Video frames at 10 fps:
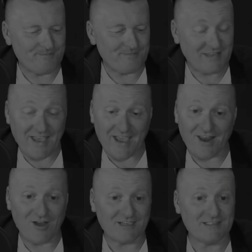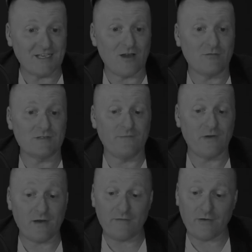yeah, like I said, I was
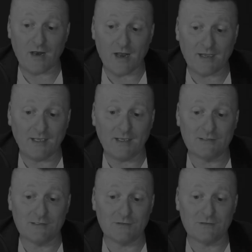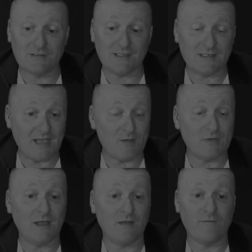very, very lucky to sit down
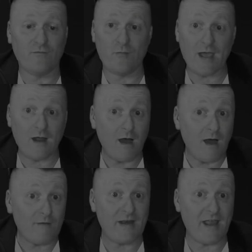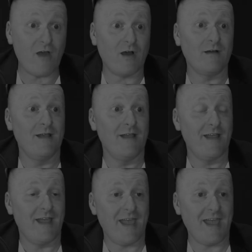with him for about half an hour,
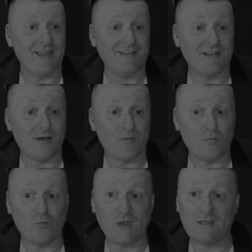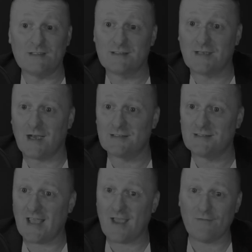and we discussed
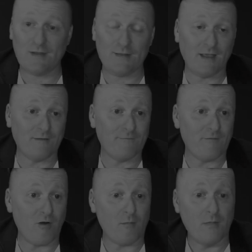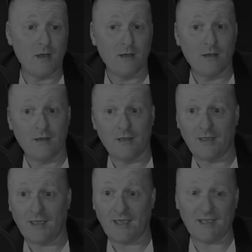everything from
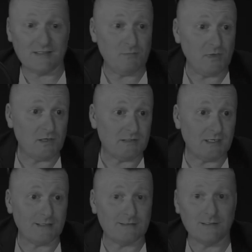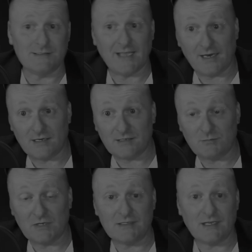his music to Tina's
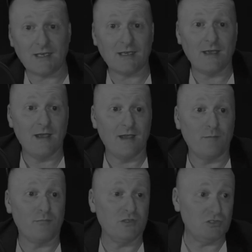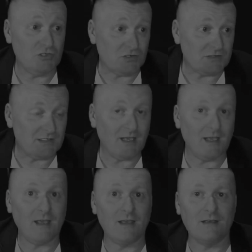music,
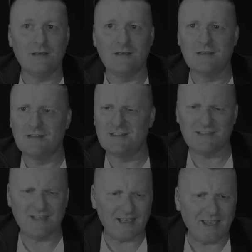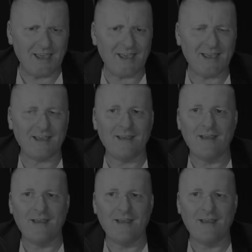producing, singing,